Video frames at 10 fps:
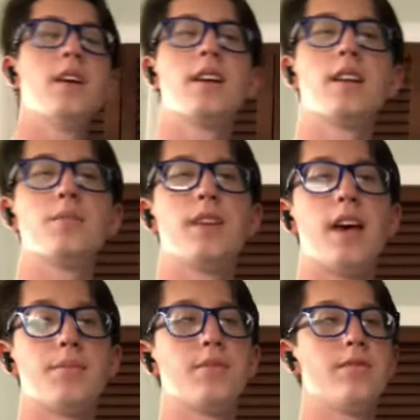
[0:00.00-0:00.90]
times the
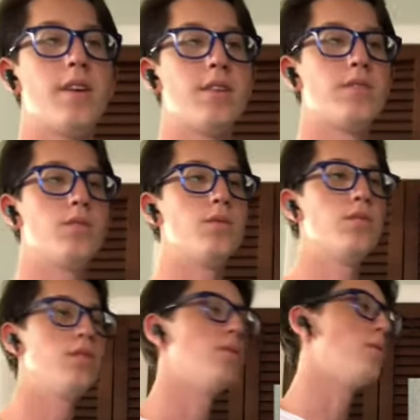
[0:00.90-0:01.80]
absolute value of
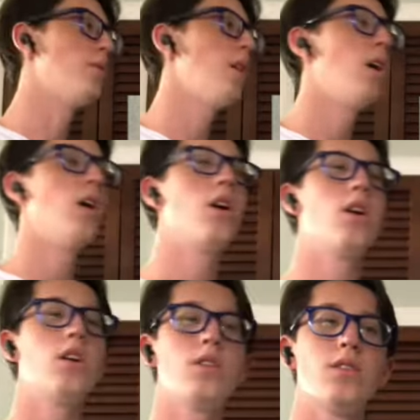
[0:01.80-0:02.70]
Q2,
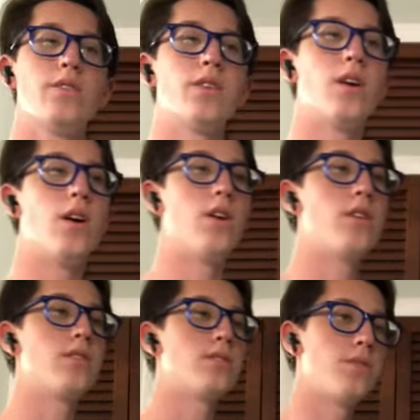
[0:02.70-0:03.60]
all over R
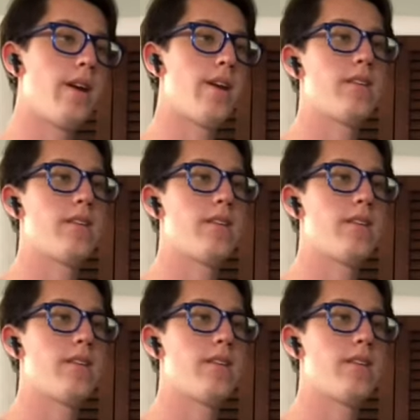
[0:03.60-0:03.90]
squared,